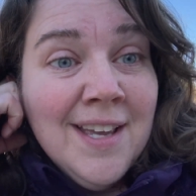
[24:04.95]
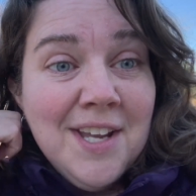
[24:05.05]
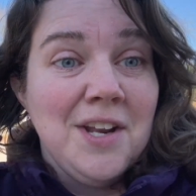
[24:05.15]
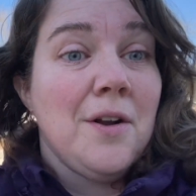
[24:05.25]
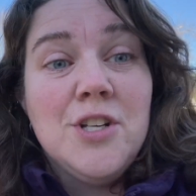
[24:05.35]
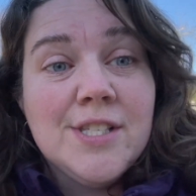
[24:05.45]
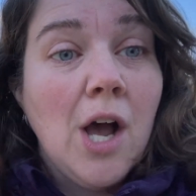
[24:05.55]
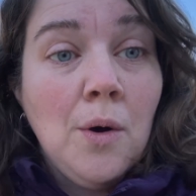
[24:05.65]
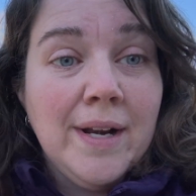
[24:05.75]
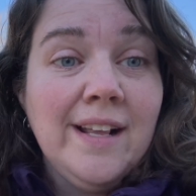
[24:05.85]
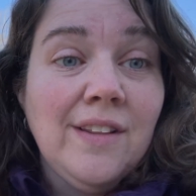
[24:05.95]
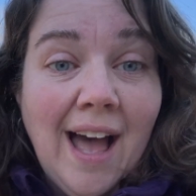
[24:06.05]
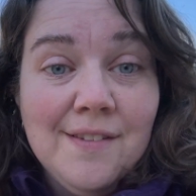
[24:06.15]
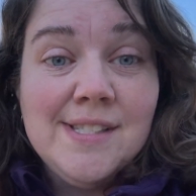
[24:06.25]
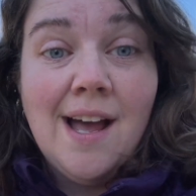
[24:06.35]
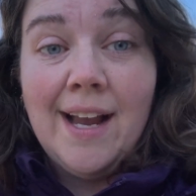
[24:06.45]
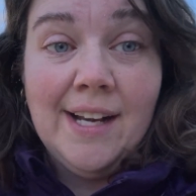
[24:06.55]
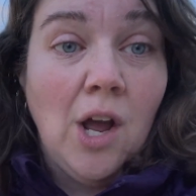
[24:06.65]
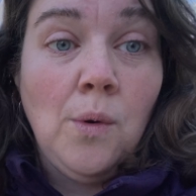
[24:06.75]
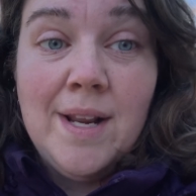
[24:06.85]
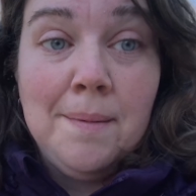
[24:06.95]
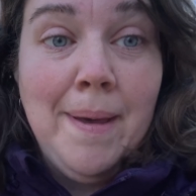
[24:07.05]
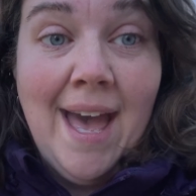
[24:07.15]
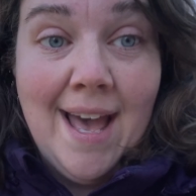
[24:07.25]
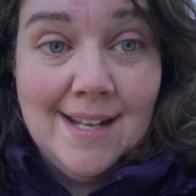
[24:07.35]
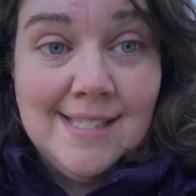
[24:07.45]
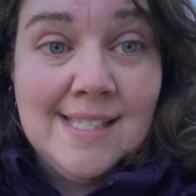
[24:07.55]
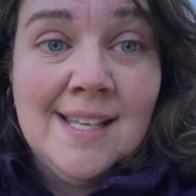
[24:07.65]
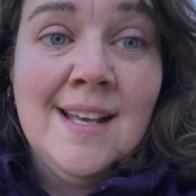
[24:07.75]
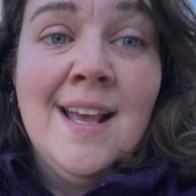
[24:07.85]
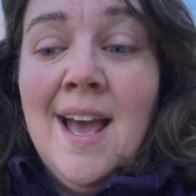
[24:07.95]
you know, just owning livestock and owning pets.